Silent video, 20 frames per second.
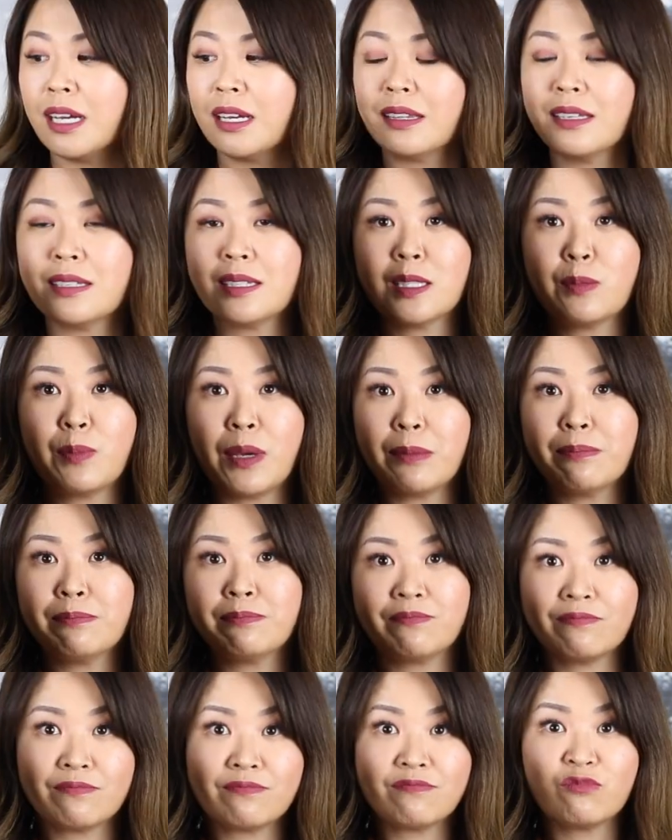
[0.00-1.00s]
This has been
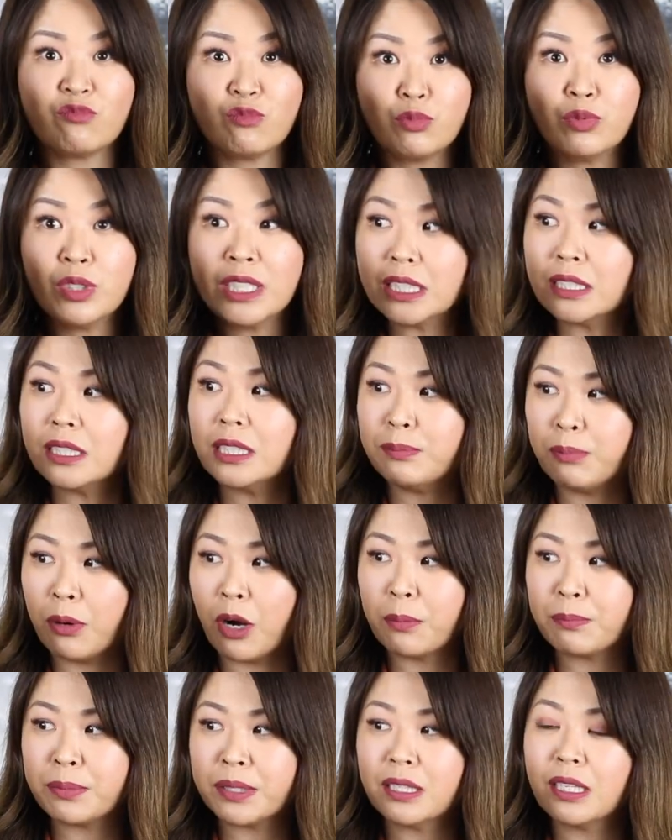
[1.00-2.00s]
really
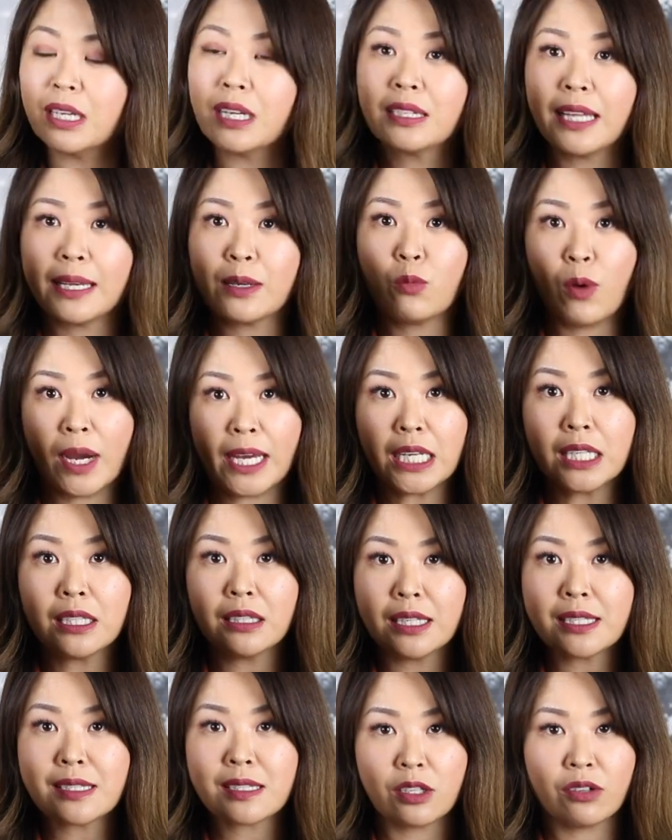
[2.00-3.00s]
popular, like waiting
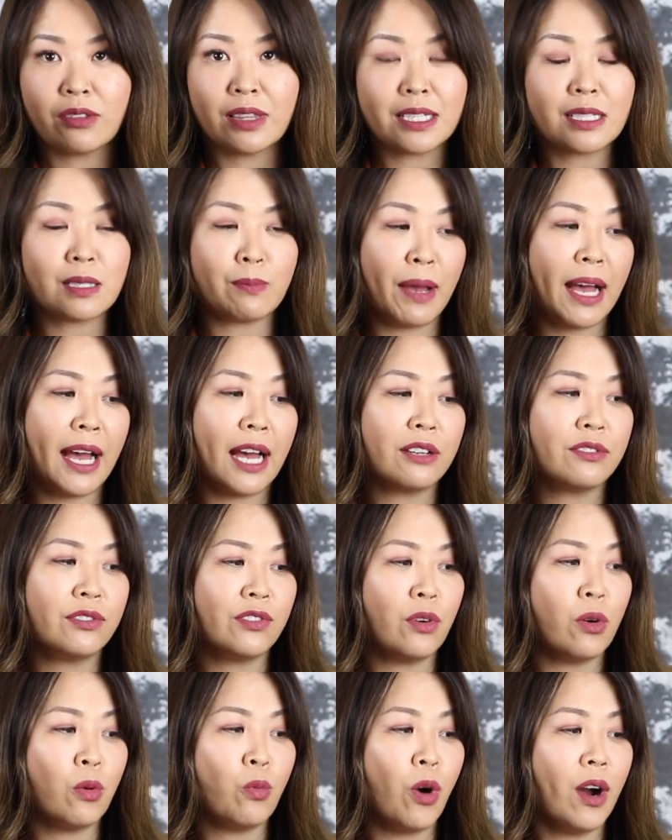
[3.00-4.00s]
list on this bag
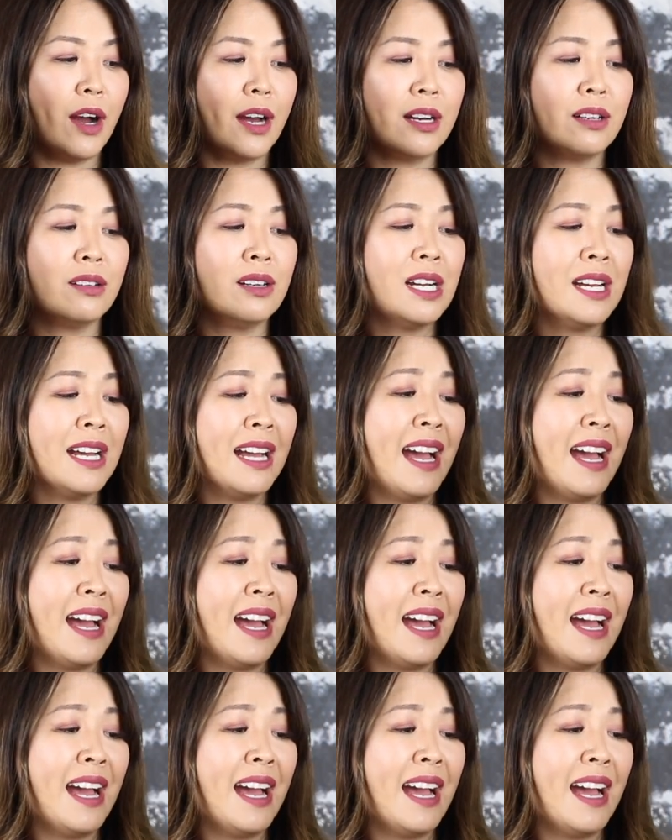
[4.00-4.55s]
for a while.